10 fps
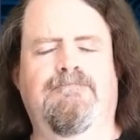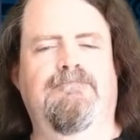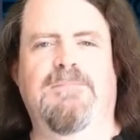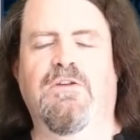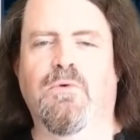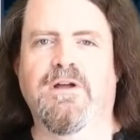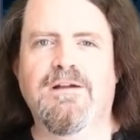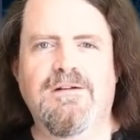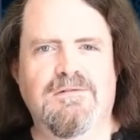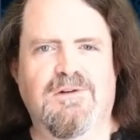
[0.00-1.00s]
That's
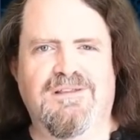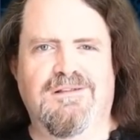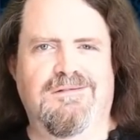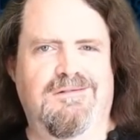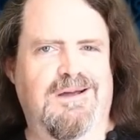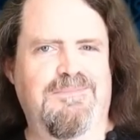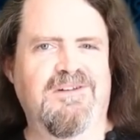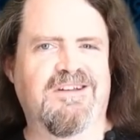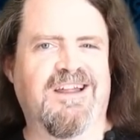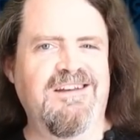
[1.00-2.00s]
weird. What
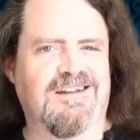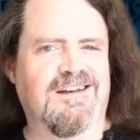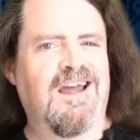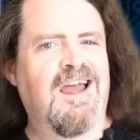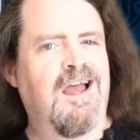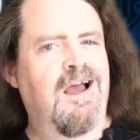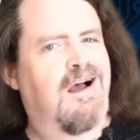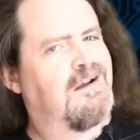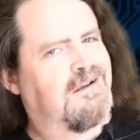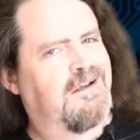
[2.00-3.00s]
happened to London?
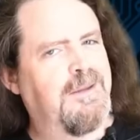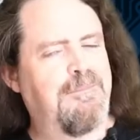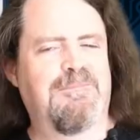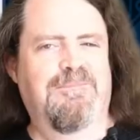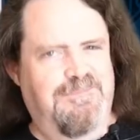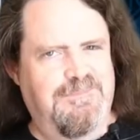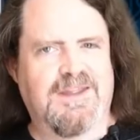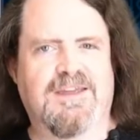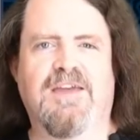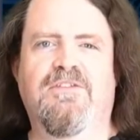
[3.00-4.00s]
Yep,
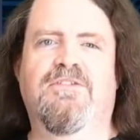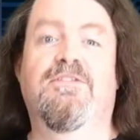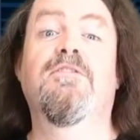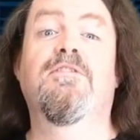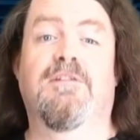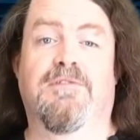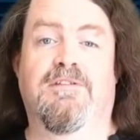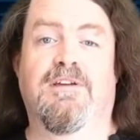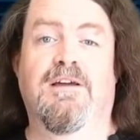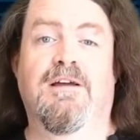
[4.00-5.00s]
case
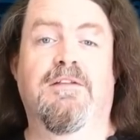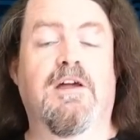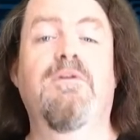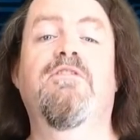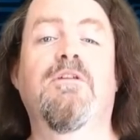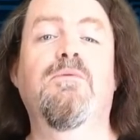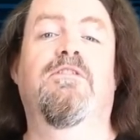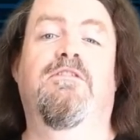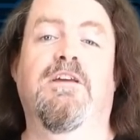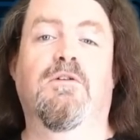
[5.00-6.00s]
sensitivity. There is no
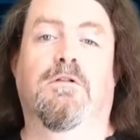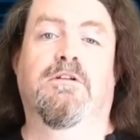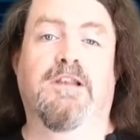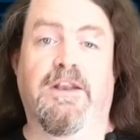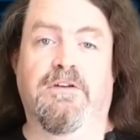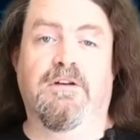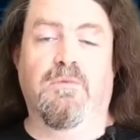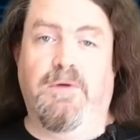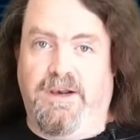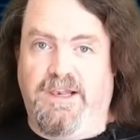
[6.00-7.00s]
city called London
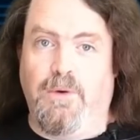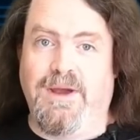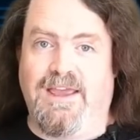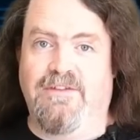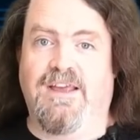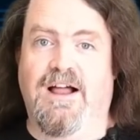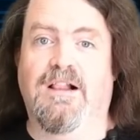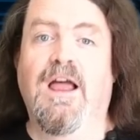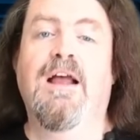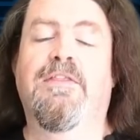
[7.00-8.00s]
with a lowercase
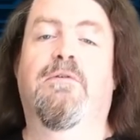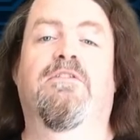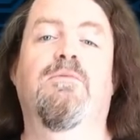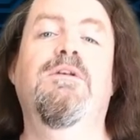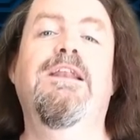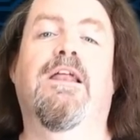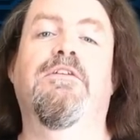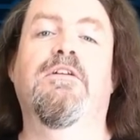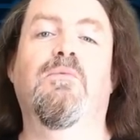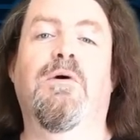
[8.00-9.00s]
l. There is only
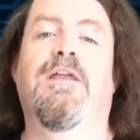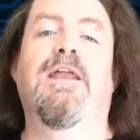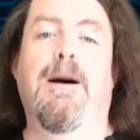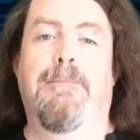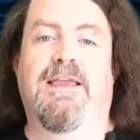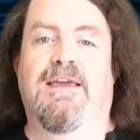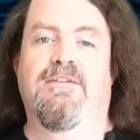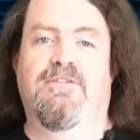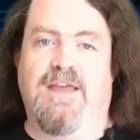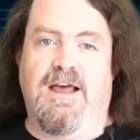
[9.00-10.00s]
London with an
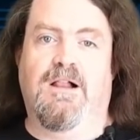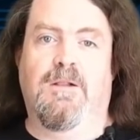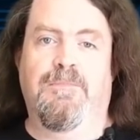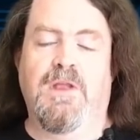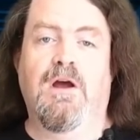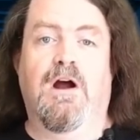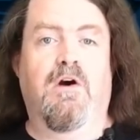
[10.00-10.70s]
uppercase L. All